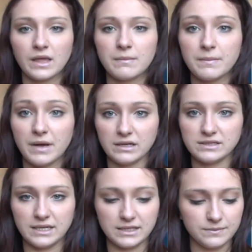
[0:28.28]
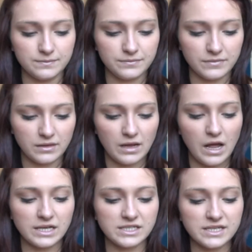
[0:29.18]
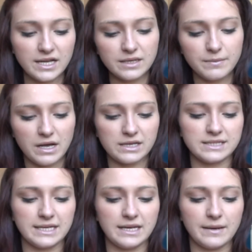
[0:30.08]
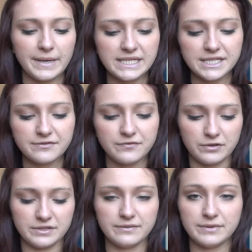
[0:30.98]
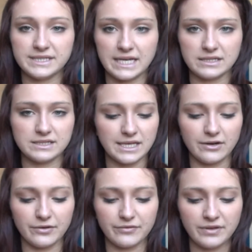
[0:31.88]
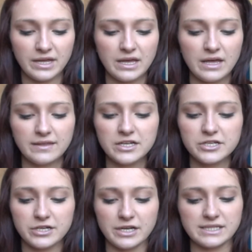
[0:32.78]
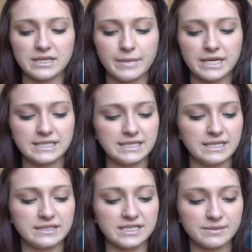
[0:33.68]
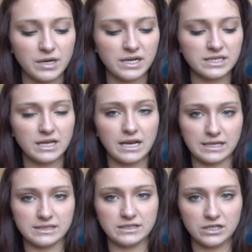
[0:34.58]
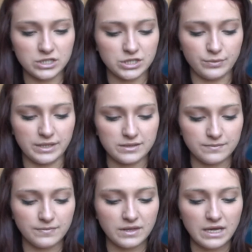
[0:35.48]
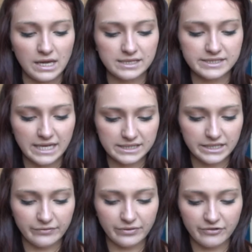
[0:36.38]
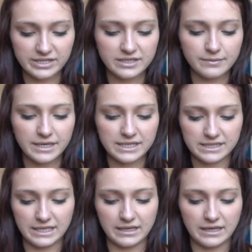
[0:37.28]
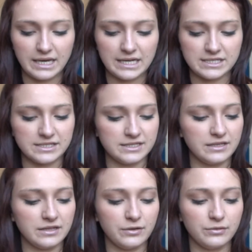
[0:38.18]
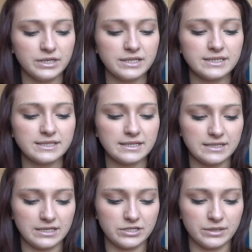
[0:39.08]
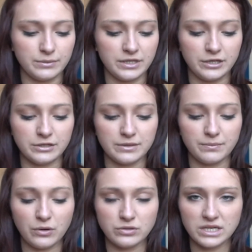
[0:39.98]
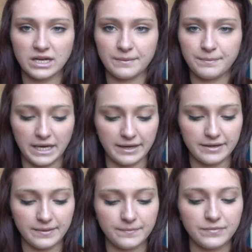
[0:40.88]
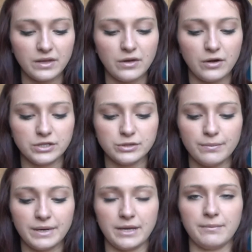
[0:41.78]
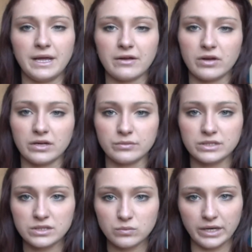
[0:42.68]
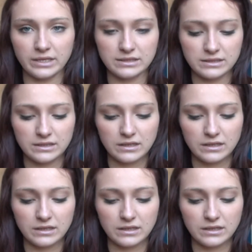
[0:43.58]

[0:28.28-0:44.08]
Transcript: My masthead. I designed a masthead in a basic font with sans serif. This shows that the magazine has a smart and classy touch to it. It stands out from the rest of the magazine and catches the audience's attention with the use of bold colour black onto a plain background, which is white.